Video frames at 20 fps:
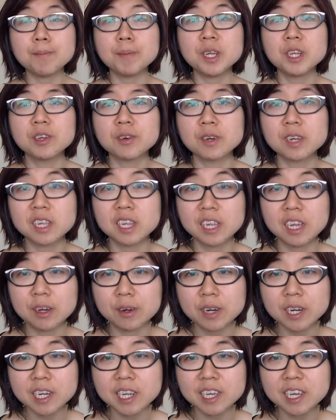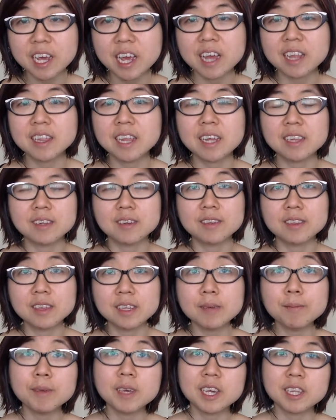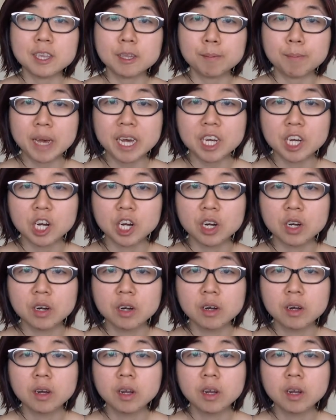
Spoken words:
mental clarity, and that their sleep gets better.